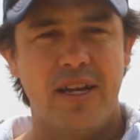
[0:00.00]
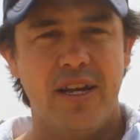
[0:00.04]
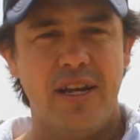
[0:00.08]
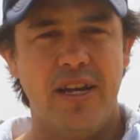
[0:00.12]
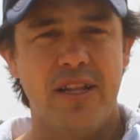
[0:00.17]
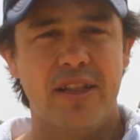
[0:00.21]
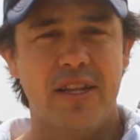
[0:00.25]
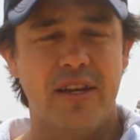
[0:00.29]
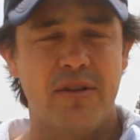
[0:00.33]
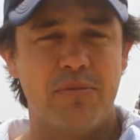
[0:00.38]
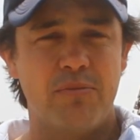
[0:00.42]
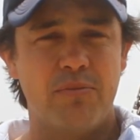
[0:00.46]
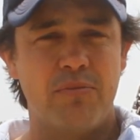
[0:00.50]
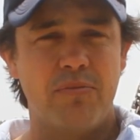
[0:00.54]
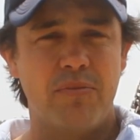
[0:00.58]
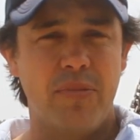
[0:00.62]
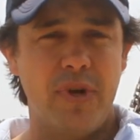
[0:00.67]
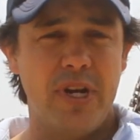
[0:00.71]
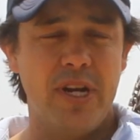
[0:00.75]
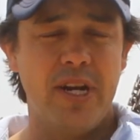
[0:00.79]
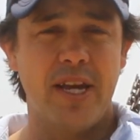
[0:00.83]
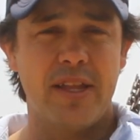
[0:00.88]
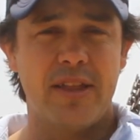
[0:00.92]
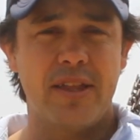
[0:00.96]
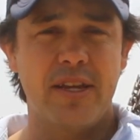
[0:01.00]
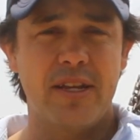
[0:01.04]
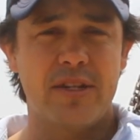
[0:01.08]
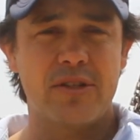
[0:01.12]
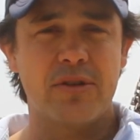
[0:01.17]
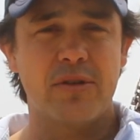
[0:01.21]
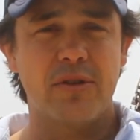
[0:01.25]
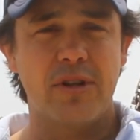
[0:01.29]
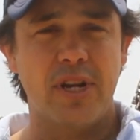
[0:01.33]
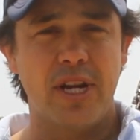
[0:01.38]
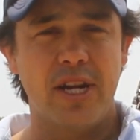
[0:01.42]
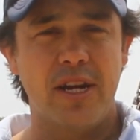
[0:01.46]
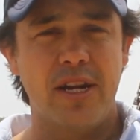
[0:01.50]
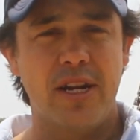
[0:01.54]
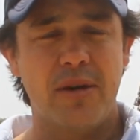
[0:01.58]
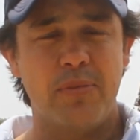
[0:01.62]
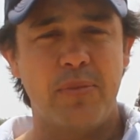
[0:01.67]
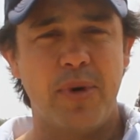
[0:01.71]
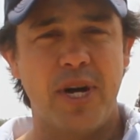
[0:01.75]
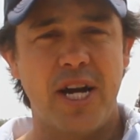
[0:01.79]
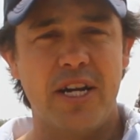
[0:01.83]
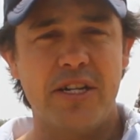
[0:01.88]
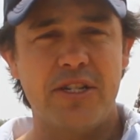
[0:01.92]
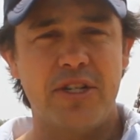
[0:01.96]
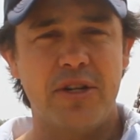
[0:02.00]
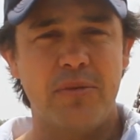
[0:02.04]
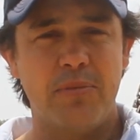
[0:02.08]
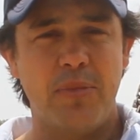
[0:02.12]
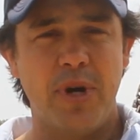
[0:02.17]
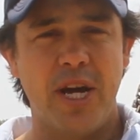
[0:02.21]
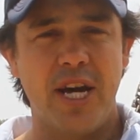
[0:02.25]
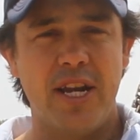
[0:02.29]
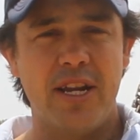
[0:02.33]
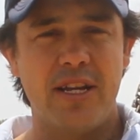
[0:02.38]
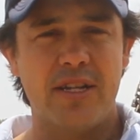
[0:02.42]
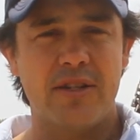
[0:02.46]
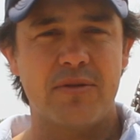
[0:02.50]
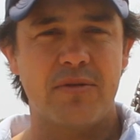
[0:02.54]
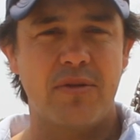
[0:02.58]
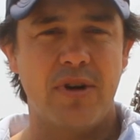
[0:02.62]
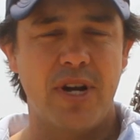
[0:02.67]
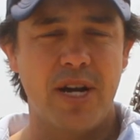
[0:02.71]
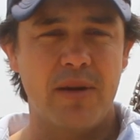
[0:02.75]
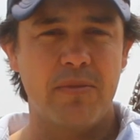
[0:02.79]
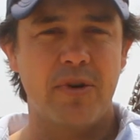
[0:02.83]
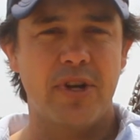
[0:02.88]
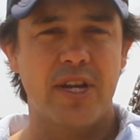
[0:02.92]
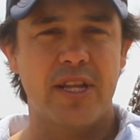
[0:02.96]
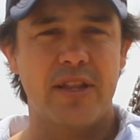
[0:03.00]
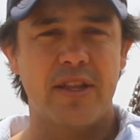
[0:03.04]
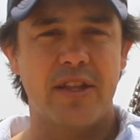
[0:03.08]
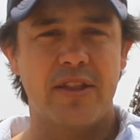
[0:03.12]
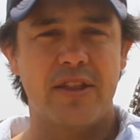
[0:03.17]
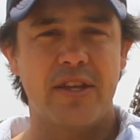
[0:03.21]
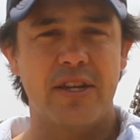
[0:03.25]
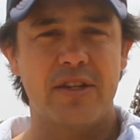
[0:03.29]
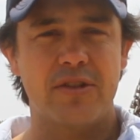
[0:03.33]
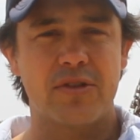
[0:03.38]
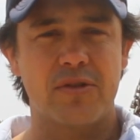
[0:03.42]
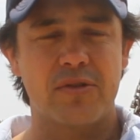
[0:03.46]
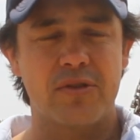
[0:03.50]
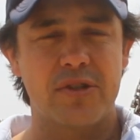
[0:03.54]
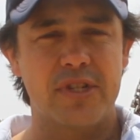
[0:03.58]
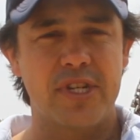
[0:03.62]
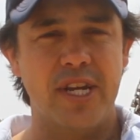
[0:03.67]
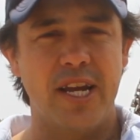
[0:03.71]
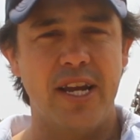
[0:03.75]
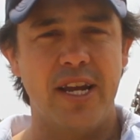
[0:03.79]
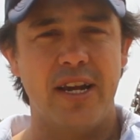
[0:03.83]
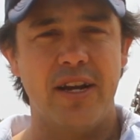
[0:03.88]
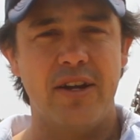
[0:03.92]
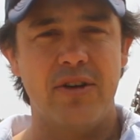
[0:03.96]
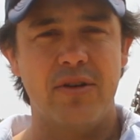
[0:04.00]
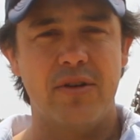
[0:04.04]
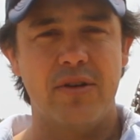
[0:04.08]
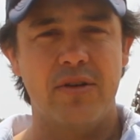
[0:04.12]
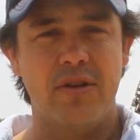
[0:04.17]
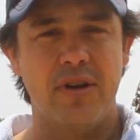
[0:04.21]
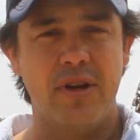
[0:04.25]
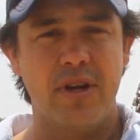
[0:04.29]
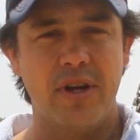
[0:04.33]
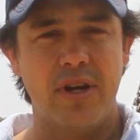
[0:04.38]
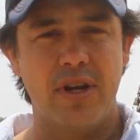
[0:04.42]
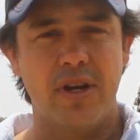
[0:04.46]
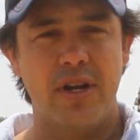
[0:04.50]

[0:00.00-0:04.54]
in our thistle, in our pasture paddocks, we're able to get the thistles down, and